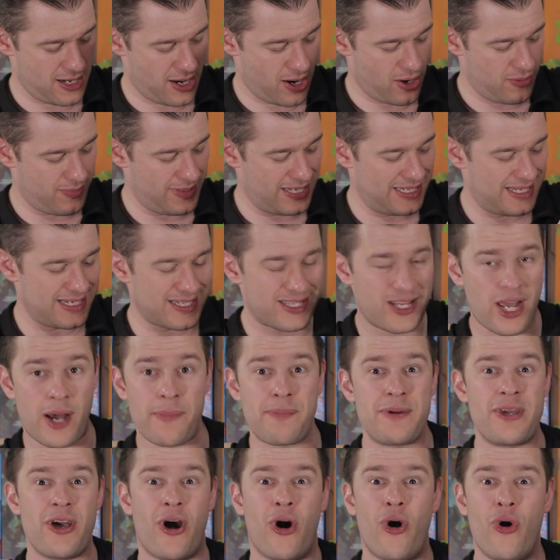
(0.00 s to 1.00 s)
know, I mean, this
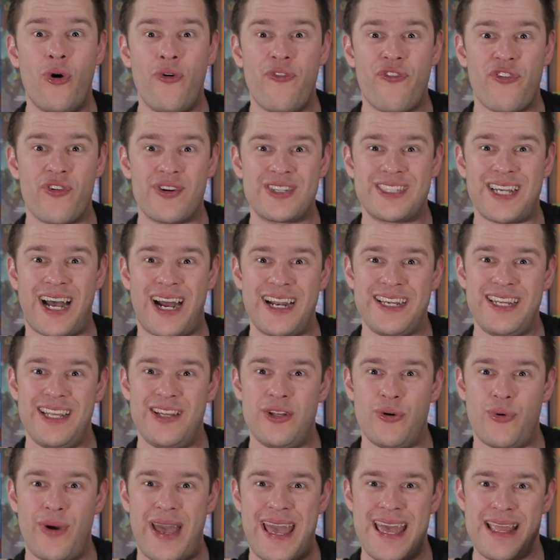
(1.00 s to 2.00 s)
cuppy hole for a tiny
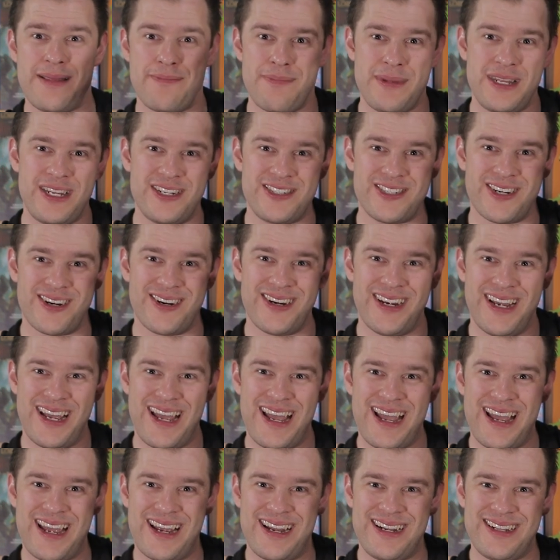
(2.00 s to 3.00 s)
little head miniature?
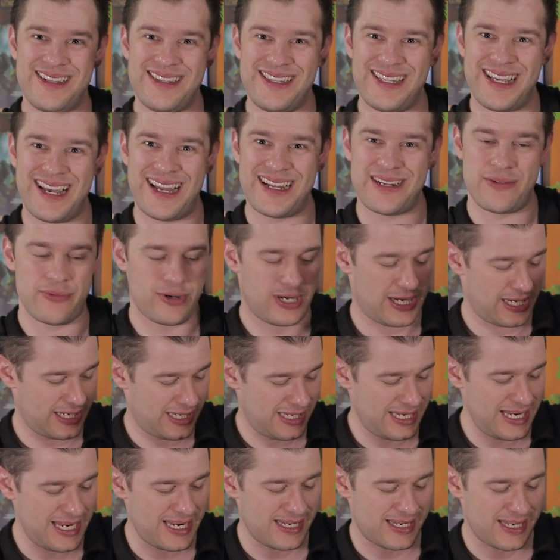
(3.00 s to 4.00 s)
Not
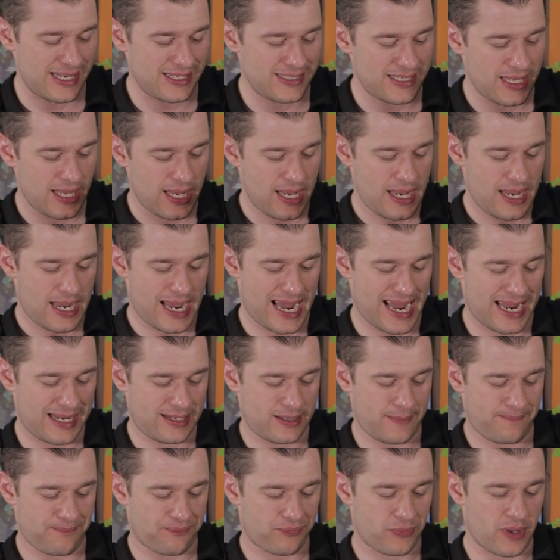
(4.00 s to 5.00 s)
really needed.
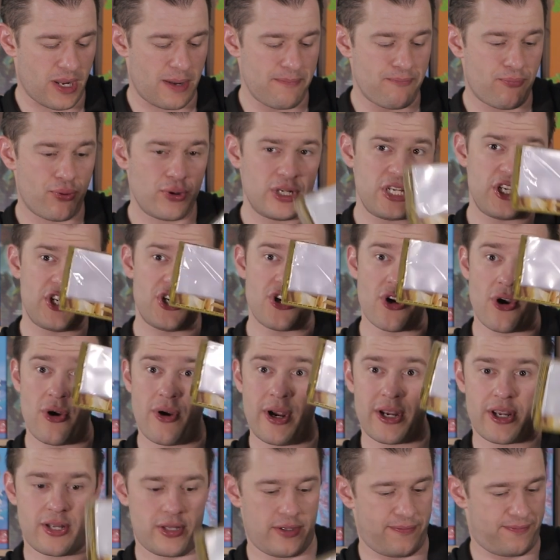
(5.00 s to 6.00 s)
And I'm pretty sure
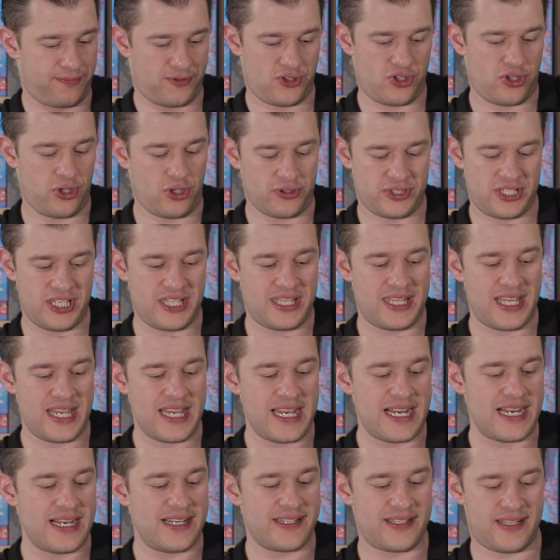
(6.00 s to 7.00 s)
I could have slotted
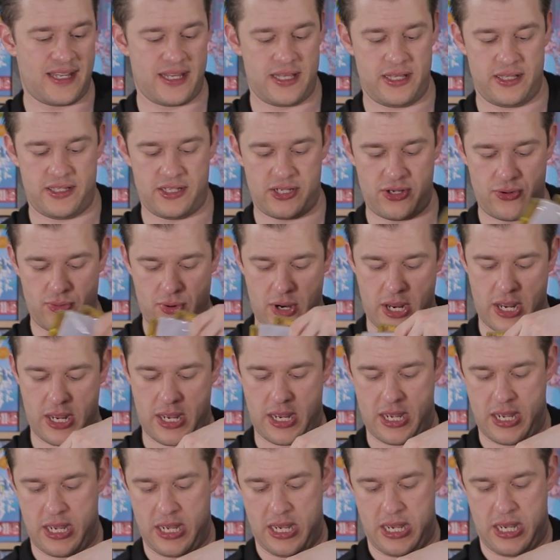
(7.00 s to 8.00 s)
these into
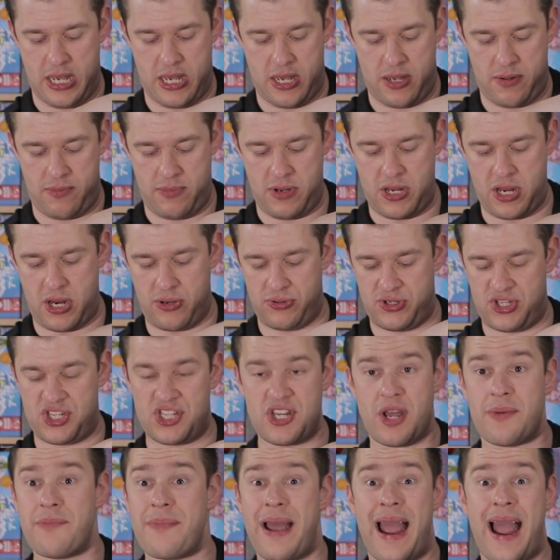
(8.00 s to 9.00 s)
a... you know,
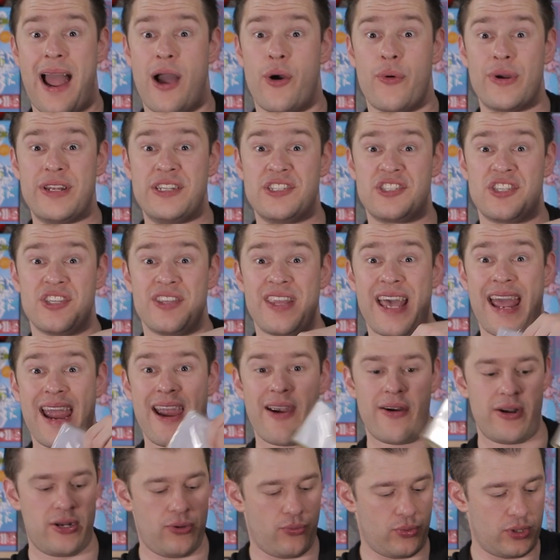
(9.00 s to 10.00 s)
somehow into
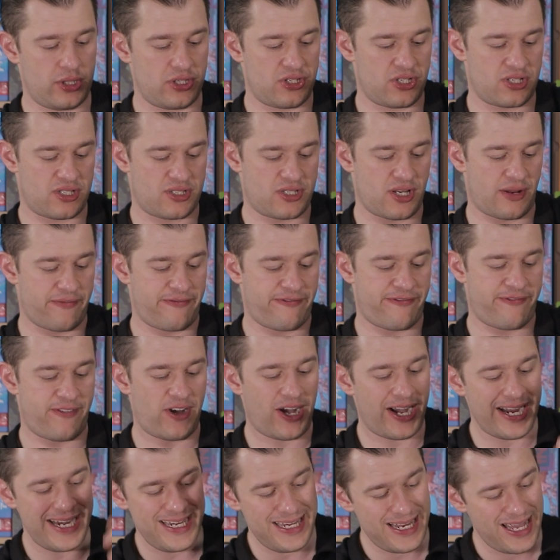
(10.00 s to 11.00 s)
there, and it would have just done
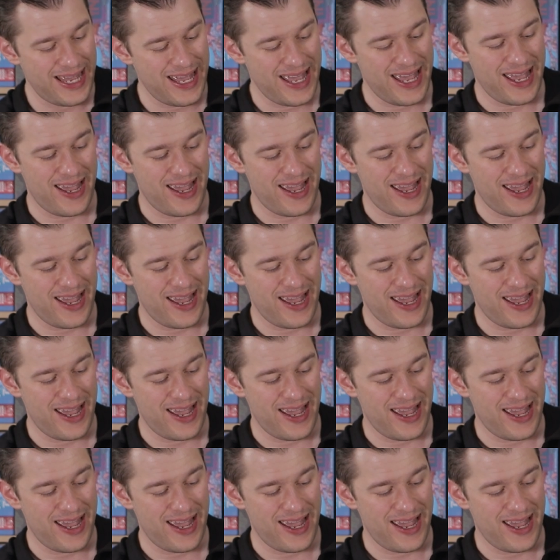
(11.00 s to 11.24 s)
fine.